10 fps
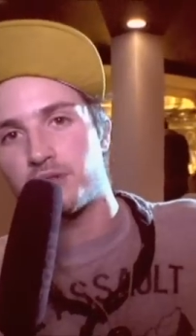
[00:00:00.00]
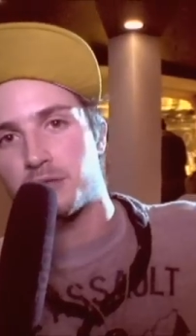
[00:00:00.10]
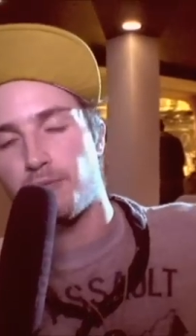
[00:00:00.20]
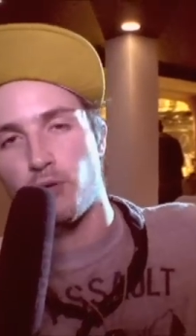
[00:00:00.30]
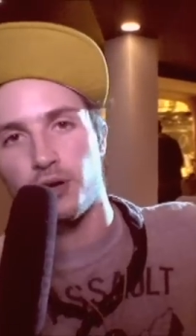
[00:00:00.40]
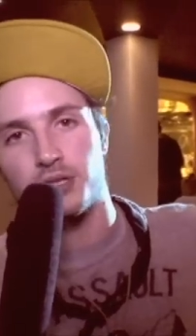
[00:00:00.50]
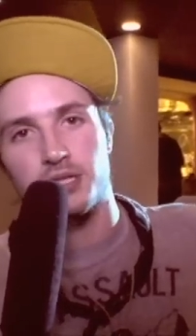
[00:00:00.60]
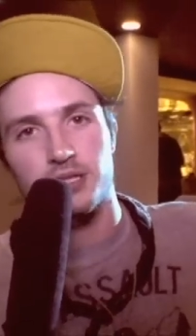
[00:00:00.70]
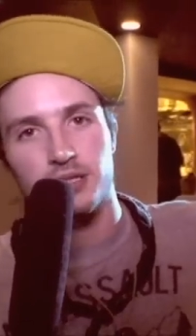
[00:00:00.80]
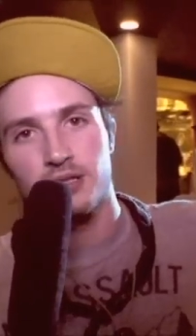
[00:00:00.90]

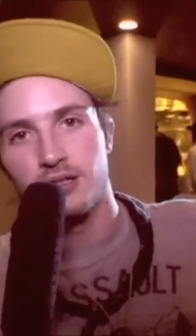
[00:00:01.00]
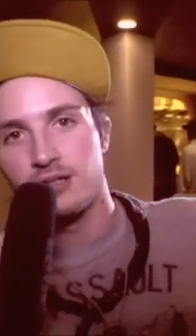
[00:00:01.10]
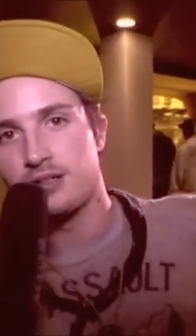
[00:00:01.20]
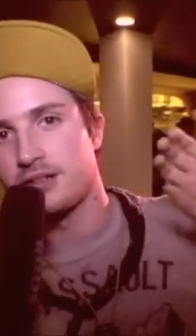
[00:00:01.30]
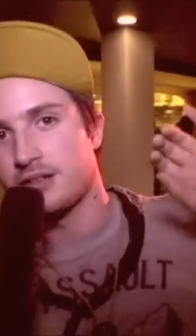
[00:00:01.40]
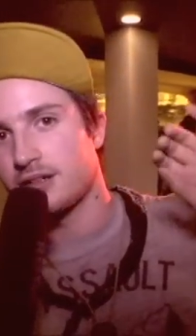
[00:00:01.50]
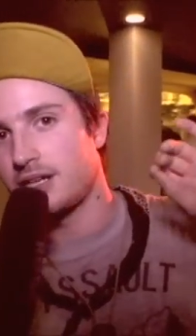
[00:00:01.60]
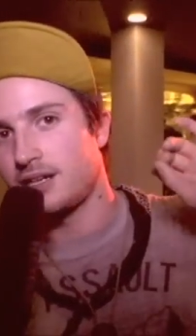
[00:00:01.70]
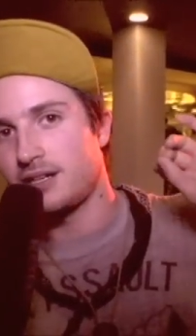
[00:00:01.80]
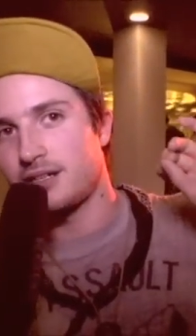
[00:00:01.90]
sports
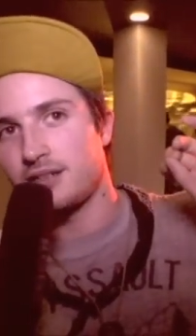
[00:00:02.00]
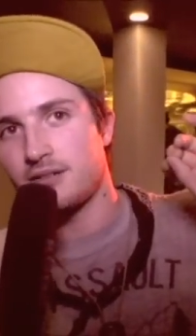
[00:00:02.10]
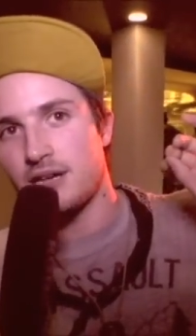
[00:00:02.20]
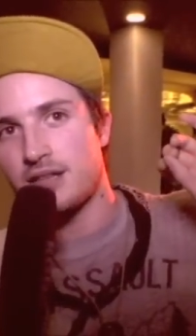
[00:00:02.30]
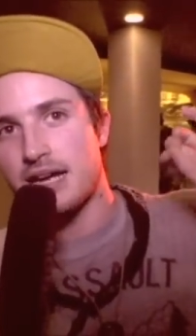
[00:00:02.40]
and